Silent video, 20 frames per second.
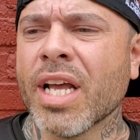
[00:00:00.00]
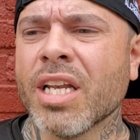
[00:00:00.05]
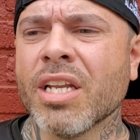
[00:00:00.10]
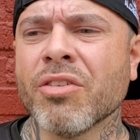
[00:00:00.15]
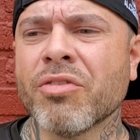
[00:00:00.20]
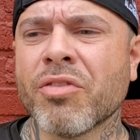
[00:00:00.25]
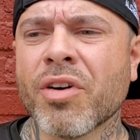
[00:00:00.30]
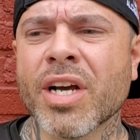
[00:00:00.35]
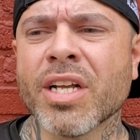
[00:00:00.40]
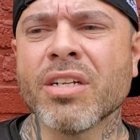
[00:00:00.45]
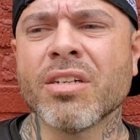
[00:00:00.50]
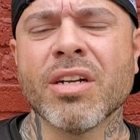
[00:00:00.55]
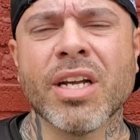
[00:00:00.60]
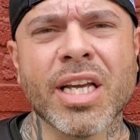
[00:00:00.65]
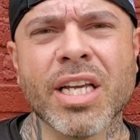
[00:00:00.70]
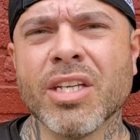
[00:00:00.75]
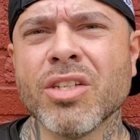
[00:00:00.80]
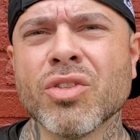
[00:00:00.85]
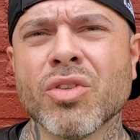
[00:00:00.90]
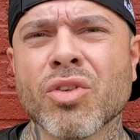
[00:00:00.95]
any fighter
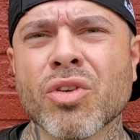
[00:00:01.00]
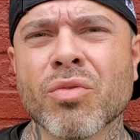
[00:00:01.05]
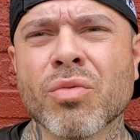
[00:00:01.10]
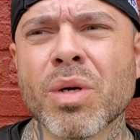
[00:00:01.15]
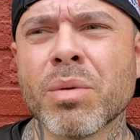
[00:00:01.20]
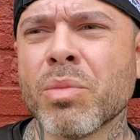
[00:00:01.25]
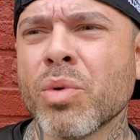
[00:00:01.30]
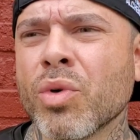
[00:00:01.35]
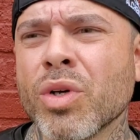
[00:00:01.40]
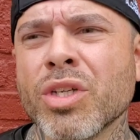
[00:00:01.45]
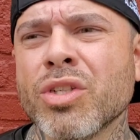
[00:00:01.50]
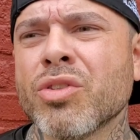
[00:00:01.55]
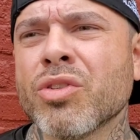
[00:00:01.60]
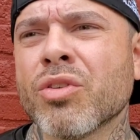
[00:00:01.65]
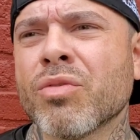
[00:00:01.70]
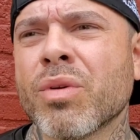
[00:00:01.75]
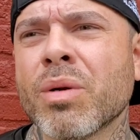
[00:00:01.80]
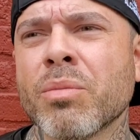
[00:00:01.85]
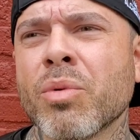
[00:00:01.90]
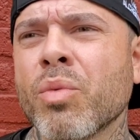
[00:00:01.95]
and he's going to
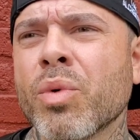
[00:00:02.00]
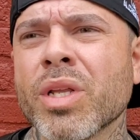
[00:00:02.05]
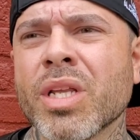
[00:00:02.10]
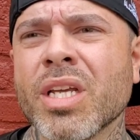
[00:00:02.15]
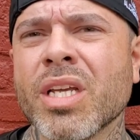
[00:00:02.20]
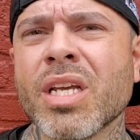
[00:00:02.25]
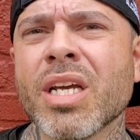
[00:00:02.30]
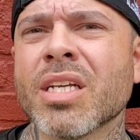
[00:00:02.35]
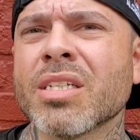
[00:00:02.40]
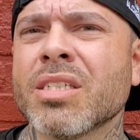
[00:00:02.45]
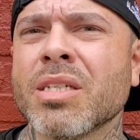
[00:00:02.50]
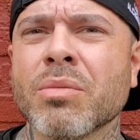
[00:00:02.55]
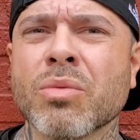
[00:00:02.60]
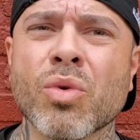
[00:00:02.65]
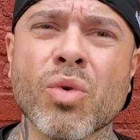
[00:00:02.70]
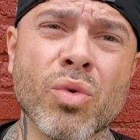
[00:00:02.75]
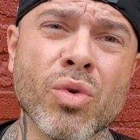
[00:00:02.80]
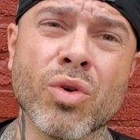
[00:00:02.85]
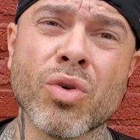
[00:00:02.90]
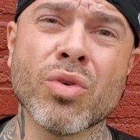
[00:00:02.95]
rumble whether he got
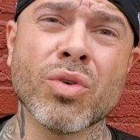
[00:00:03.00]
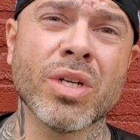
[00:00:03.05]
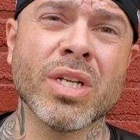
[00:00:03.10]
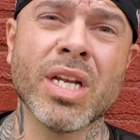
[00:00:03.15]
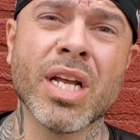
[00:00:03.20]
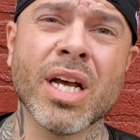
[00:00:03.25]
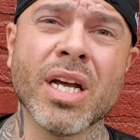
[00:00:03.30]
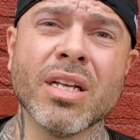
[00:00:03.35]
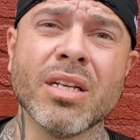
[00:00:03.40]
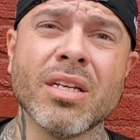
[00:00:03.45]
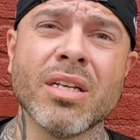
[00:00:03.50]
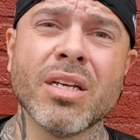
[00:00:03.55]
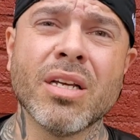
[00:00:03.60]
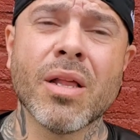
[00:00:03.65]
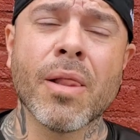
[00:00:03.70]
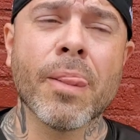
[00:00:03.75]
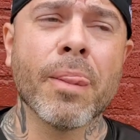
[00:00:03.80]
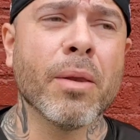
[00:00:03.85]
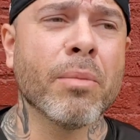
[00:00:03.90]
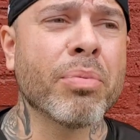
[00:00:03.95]
something going on or not.
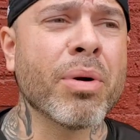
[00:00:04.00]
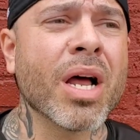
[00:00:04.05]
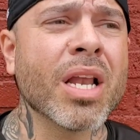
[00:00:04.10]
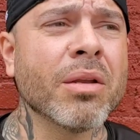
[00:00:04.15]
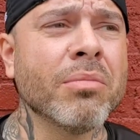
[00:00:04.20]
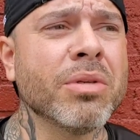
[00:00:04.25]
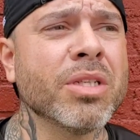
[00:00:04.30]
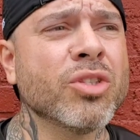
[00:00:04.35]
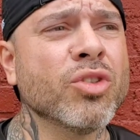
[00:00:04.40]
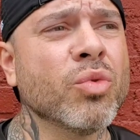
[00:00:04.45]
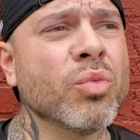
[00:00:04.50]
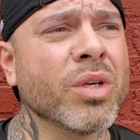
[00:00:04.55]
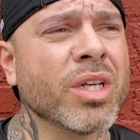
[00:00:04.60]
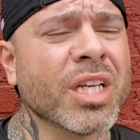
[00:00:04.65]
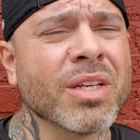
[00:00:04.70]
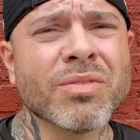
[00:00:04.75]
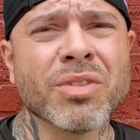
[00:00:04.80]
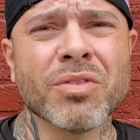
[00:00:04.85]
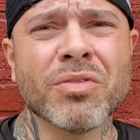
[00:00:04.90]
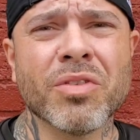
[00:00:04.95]
The problem is no one
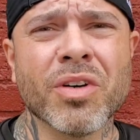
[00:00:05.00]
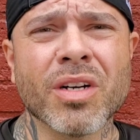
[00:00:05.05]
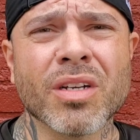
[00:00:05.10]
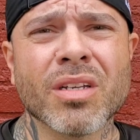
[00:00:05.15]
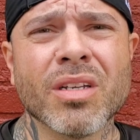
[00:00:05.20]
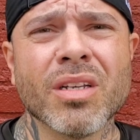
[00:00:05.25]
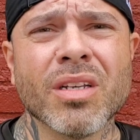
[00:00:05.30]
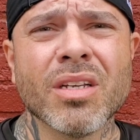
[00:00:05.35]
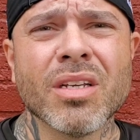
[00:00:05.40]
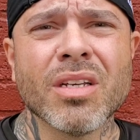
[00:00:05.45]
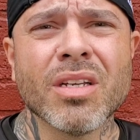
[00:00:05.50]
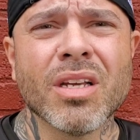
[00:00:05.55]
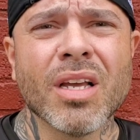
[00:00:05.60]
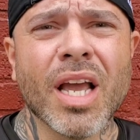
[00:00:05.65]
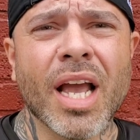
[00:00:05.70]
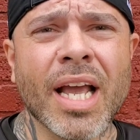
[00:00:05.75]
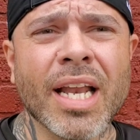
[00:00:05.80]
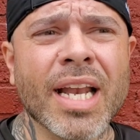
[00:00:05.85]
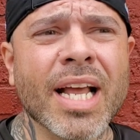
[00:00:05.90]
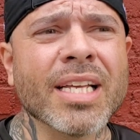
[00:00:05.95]
gives a fuck.
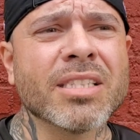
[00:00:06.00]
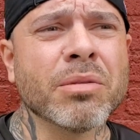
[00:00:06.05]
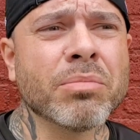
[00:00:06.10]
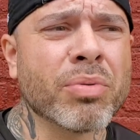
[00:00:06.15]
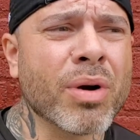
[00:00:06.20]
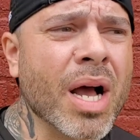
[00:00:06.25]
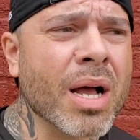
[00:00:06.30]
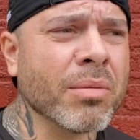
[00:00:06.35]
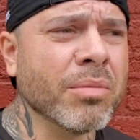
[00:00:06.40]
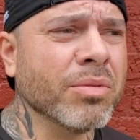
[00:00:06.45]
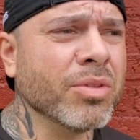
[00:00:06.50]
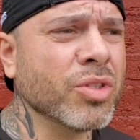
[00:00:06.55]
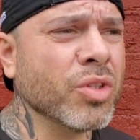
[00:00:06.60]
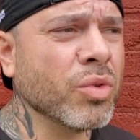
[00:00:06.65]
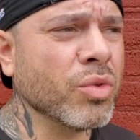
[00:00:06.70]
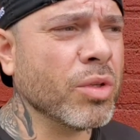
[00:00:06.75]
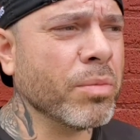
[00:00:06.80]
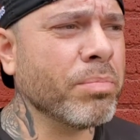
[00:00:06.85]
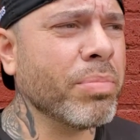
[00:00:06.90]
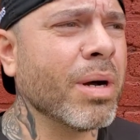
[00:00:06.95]
And that's the problem.
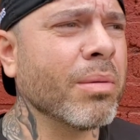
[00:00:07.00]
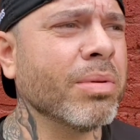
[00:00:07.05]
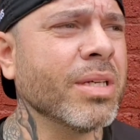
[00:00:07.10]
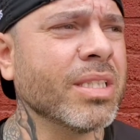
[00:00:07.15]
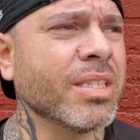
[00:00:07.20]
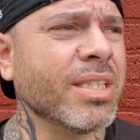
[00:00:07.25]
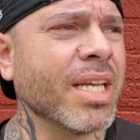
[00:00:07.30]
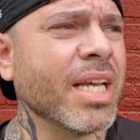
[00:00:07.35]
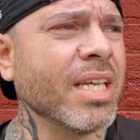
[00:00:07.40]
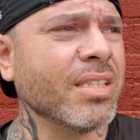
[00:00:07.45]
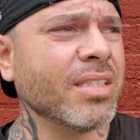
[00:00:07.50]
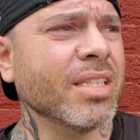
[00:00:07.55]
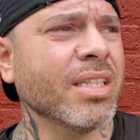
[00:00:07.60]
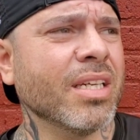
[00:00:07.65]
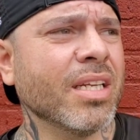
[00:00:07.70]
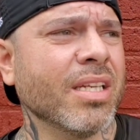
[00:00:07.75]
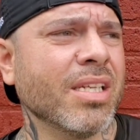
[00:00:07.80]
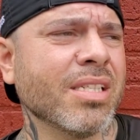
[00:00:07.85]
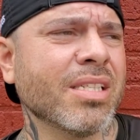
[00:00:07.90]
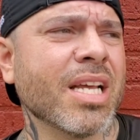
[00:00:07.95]
So the public takes
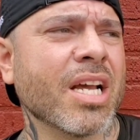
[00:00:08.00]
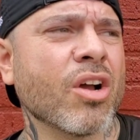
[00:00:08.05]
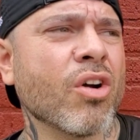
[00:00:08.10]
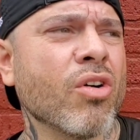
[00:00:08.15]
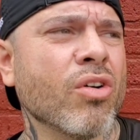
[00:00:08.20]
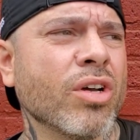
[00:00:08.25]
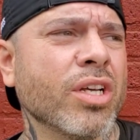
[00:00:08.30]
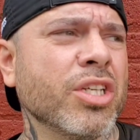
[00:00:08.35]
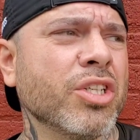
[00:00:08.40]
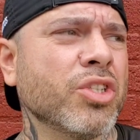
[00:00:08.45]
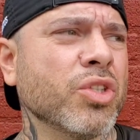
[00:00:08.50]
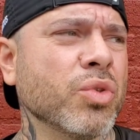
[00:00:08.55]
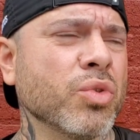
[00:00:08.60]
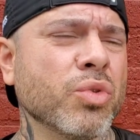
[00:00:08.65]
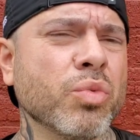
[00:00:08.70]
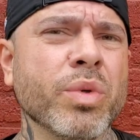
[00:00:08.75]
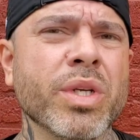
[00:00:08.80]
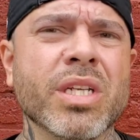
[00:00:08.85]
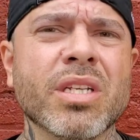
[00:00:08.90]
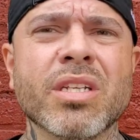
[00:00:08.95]
it and it's like, oh, he
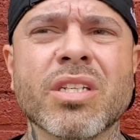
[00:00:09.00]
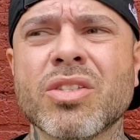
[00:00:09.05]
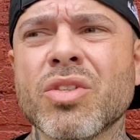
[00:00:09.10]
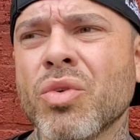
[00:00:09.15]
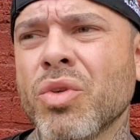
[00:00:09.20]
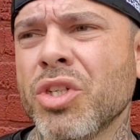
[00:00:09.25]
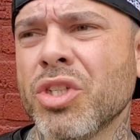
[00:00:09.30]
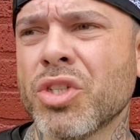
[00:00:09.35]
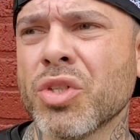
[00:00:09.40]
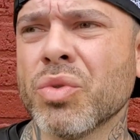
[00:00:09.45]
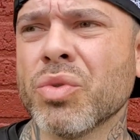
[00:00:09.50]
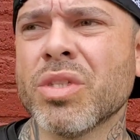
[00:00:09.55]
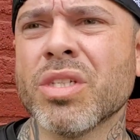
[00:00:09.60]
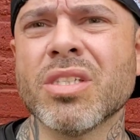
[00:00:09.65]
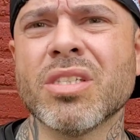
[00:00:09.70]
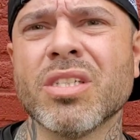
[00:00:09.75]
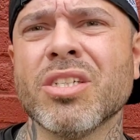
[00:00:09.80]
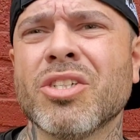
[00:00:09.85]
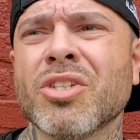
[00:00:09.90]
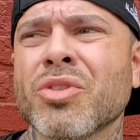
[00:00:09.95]
shows weakness, or he shows
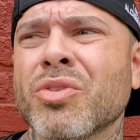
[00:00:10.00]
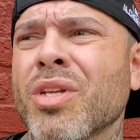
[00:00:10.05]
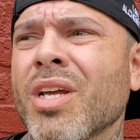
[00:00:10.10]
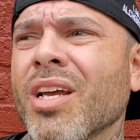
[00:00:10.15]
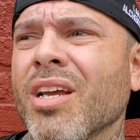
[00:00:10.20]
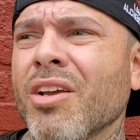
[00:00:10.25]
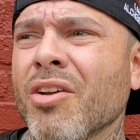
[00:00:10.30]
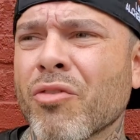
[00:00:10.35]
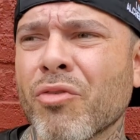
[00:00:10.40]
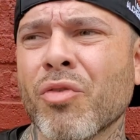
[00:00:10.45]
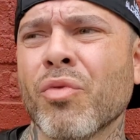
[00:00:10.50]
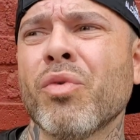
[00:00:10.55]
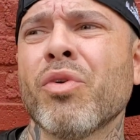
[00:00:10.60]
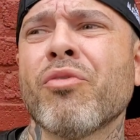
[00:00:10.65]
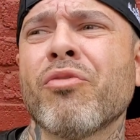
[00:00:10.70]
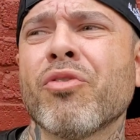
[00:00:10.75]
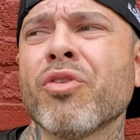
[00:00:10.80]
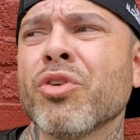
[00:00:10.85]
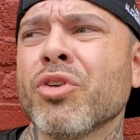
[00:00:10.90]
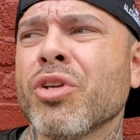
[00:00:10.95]
this, he shows that.
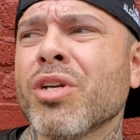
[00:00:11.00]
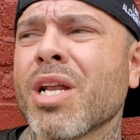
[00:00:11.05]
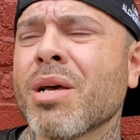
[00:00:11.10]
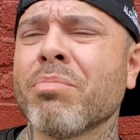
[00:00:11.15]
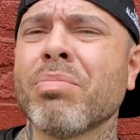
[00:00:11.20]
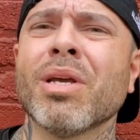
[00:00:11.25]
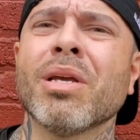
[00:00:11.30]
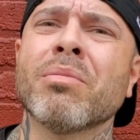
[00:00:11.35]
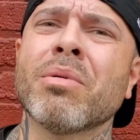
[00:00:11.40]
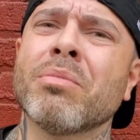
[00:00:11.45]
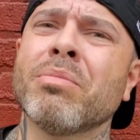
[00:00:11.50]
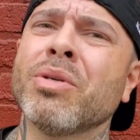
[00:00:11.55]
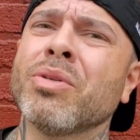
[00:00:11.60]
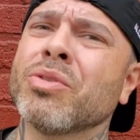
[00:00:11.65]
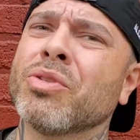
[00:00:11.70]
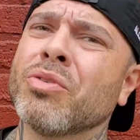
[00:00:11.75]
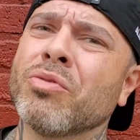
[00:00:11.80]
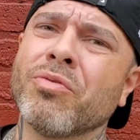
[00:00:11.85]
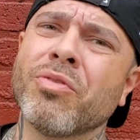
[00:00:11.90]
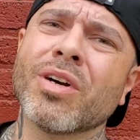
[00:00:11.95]
For real, you're not paying my
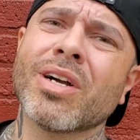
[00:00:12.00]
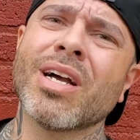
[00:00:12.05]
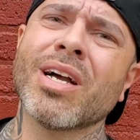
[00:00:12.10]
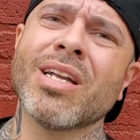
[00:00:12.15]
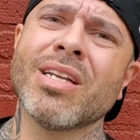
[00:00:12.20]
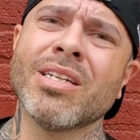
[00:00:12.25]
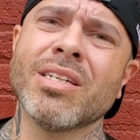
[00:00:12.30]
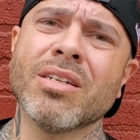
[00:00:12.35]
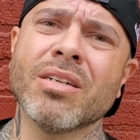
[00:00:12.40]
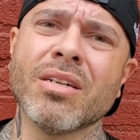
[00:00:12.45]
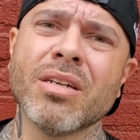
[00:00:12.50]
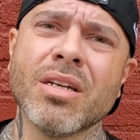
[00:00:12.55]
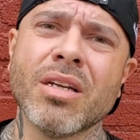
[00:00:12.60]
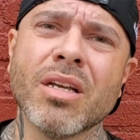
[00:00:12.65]
bills, so fuck out of here.